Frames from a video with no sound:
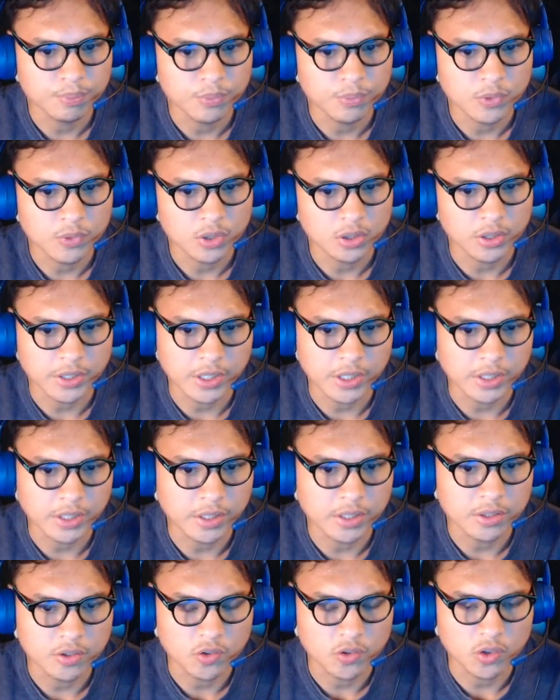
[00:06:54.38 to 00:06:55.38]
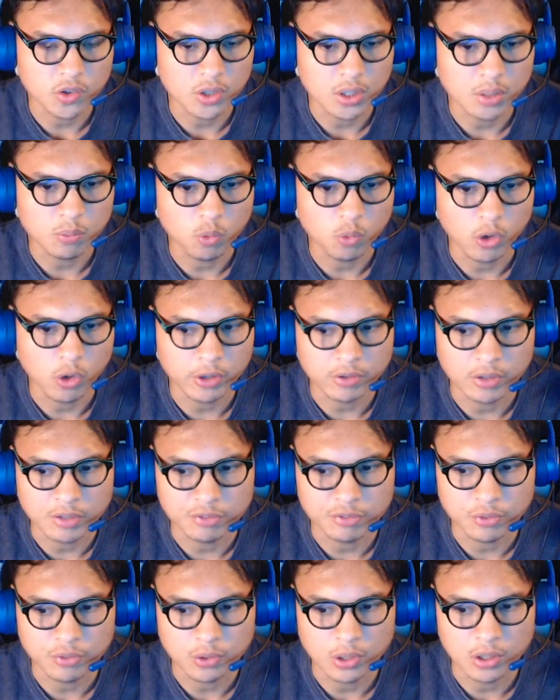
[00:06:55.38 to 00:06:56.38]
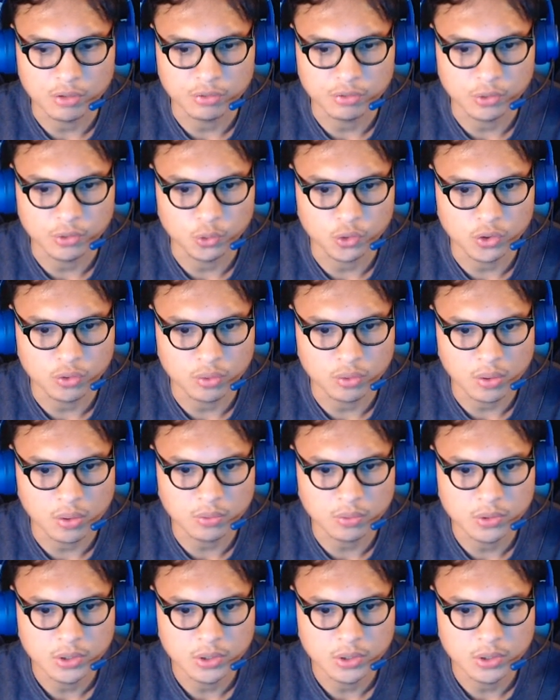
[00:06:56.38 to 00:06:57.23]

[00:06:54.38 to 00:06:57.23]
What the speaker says: click again the same Warcraft for Frozen Throne,